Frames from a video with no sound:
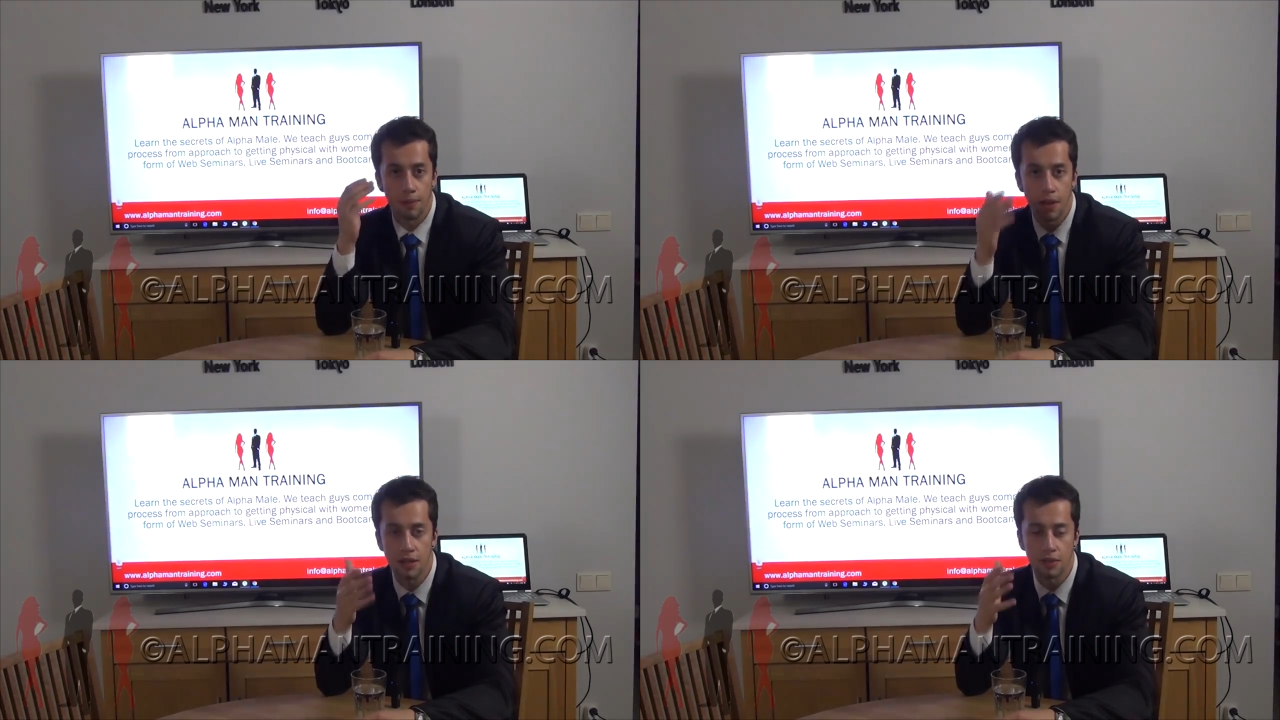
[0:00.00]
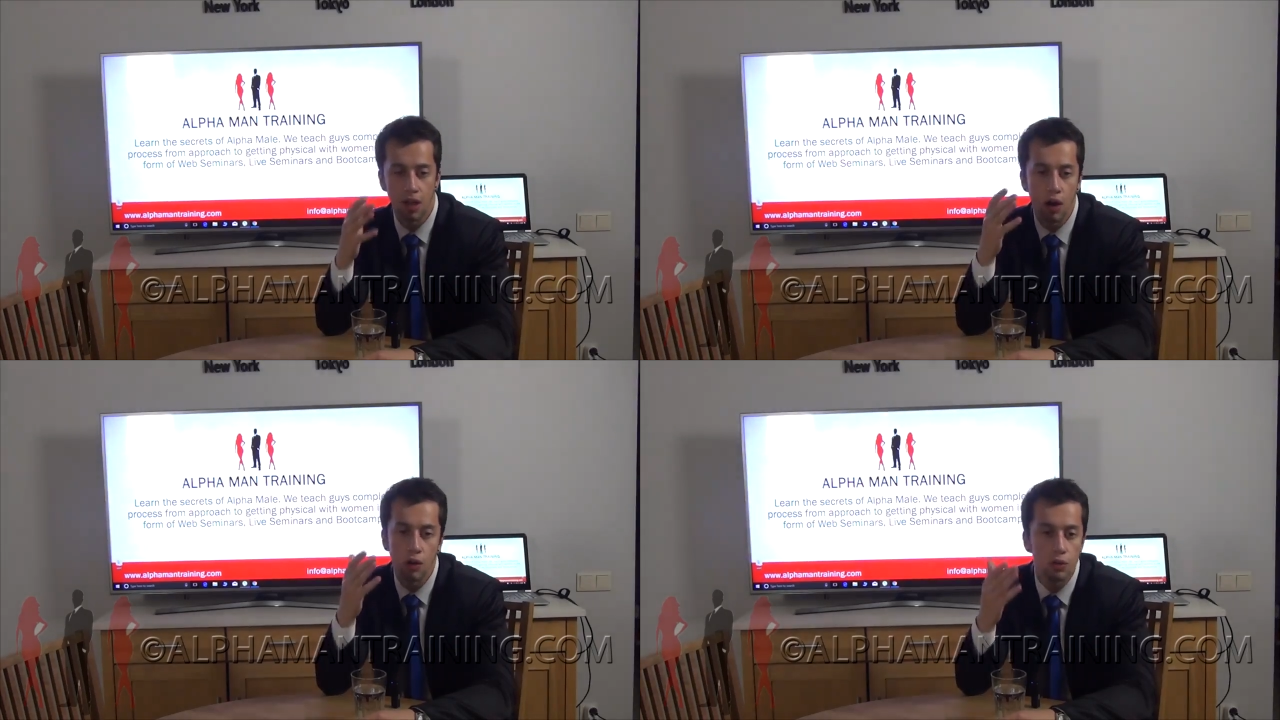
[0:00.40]
best
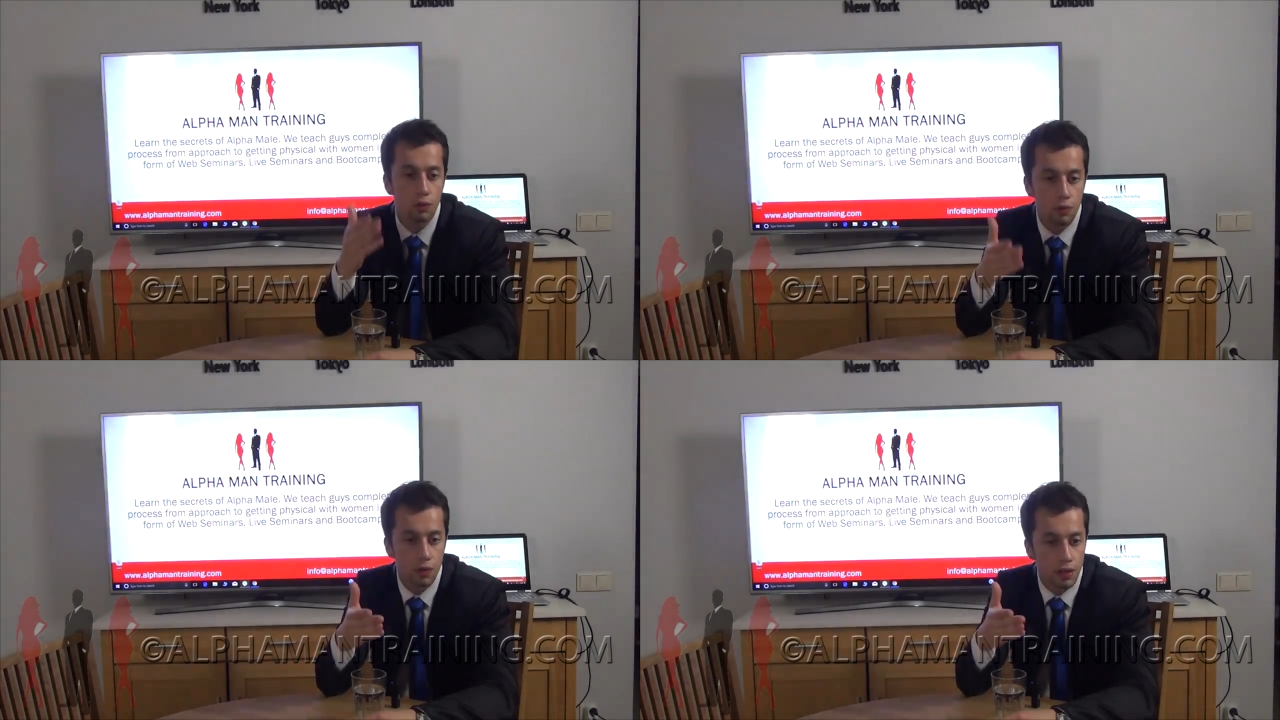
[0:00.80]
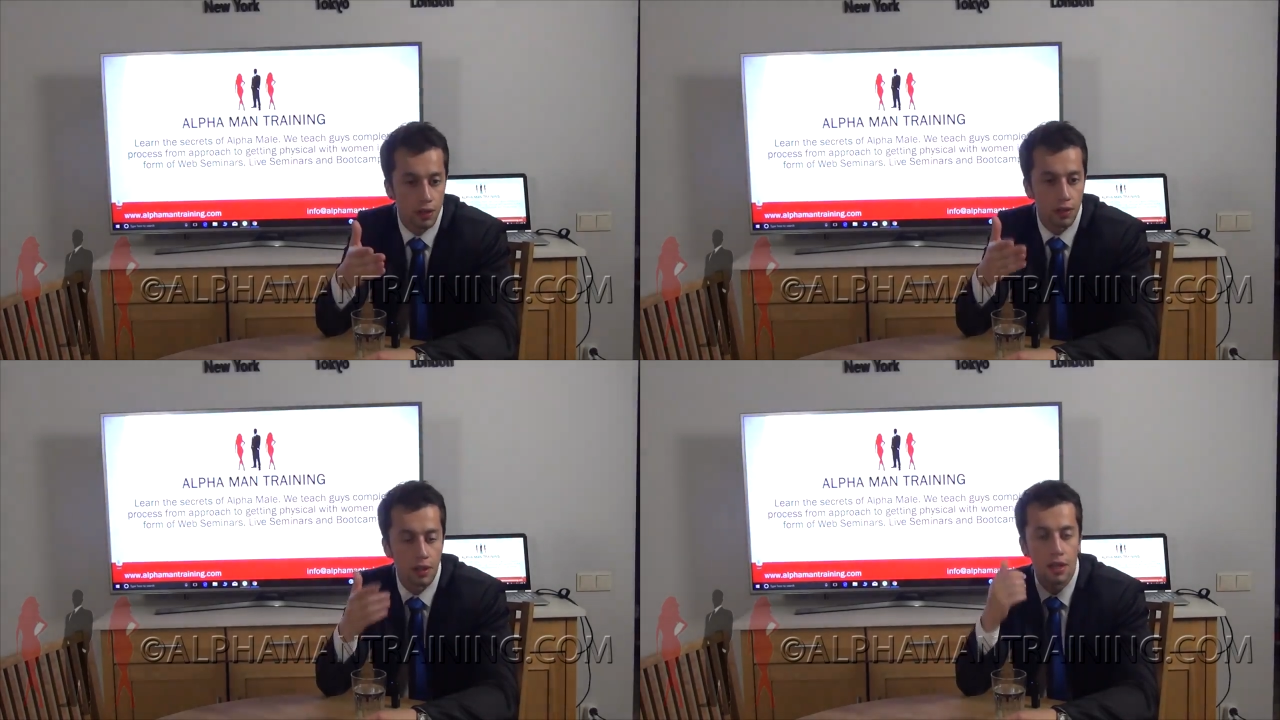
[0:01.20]
how you
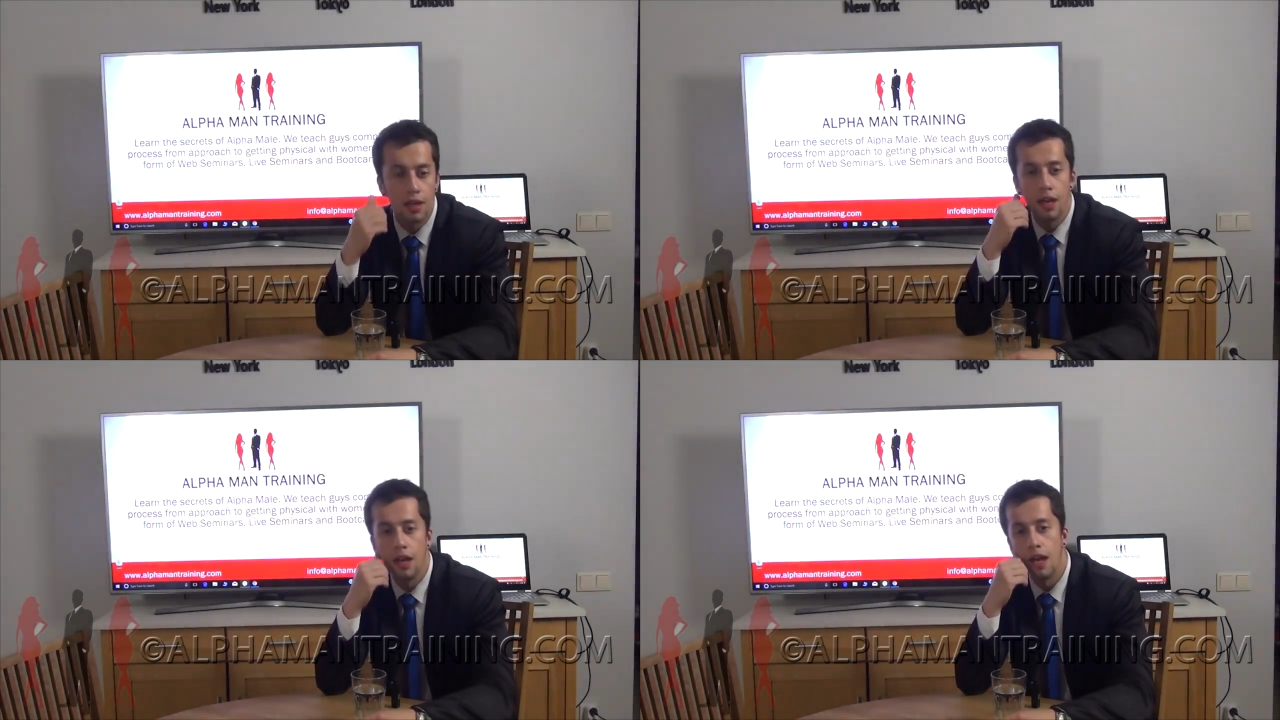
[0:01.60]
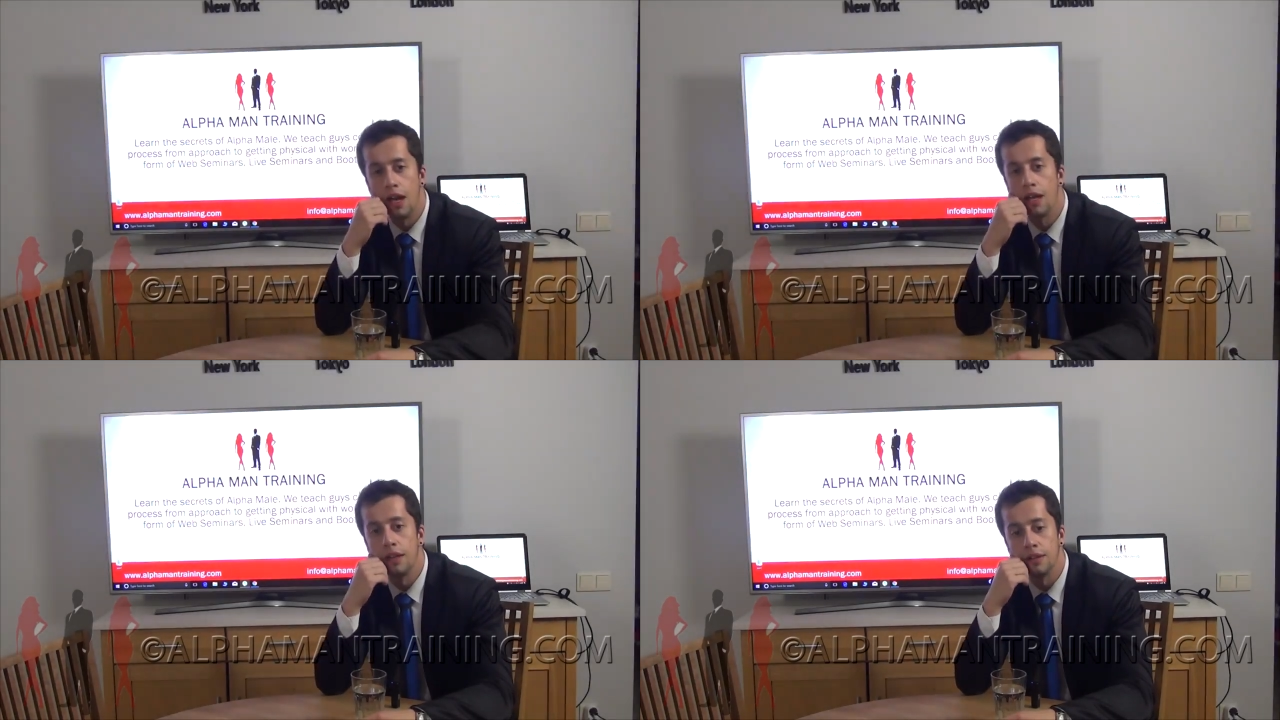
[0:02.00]
feel
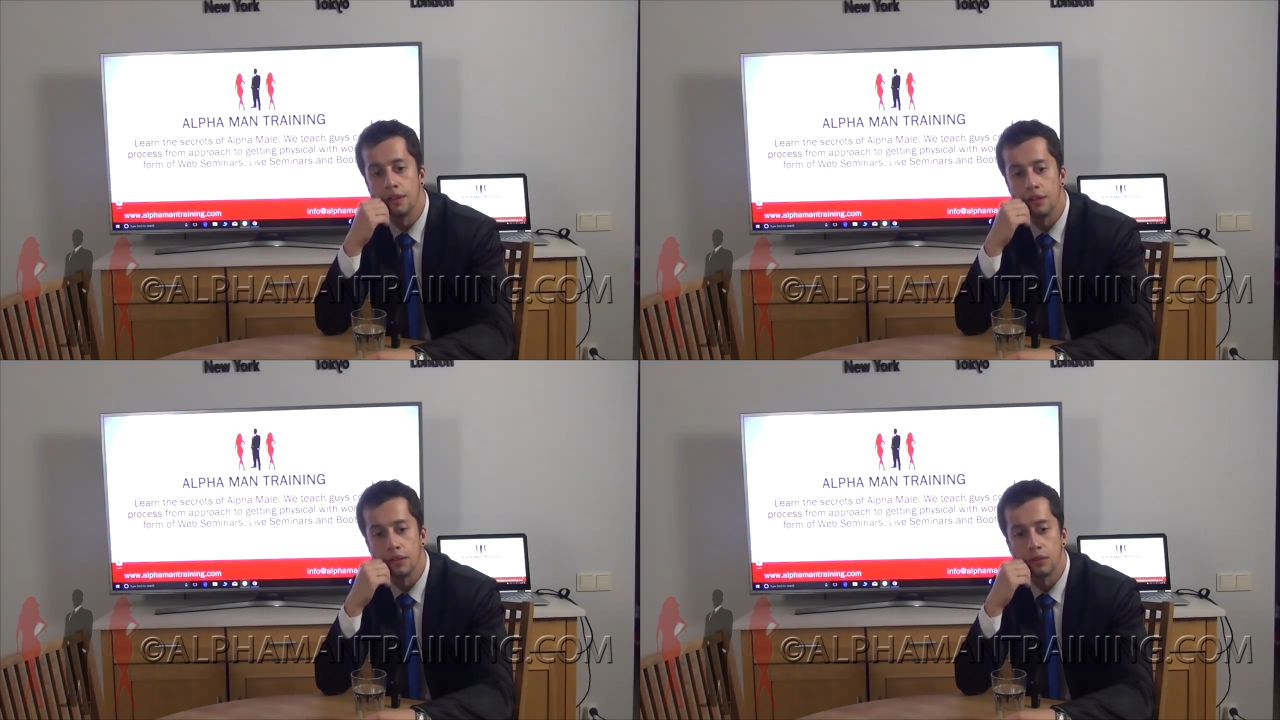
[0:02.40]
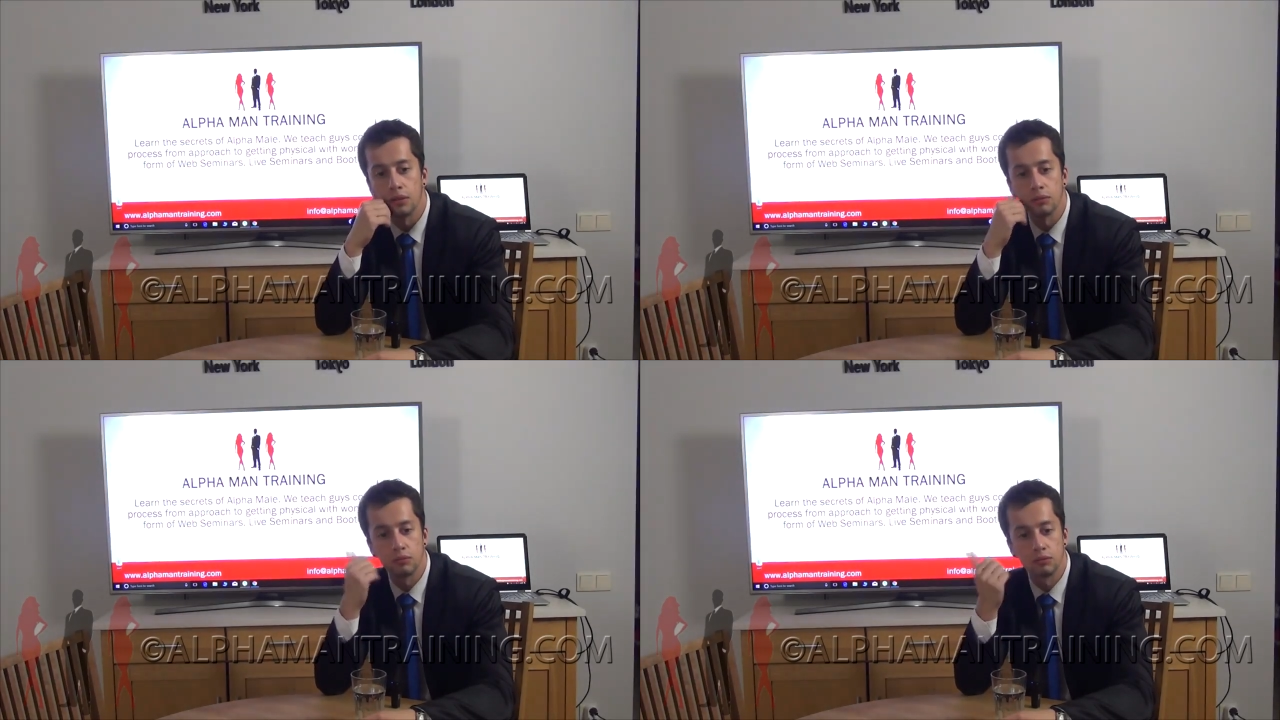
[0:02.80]
and uh,